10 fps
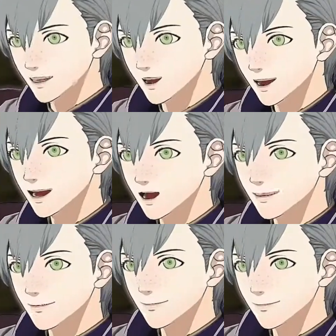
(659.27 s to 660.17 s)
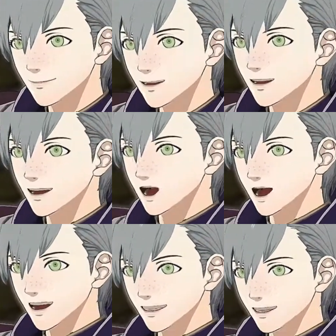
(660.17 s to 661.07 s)
Even so, as
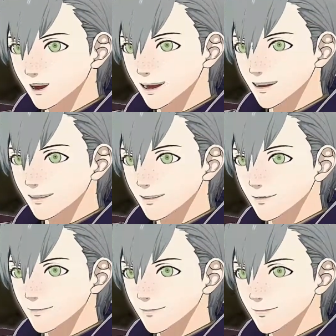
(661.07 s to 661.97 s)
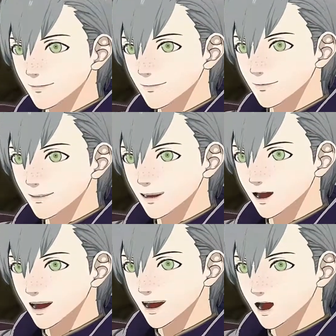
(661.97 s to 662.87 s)
long as we're together, I
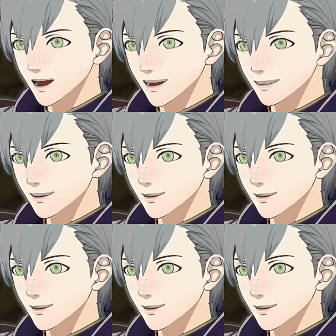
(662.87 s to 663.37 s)
think I can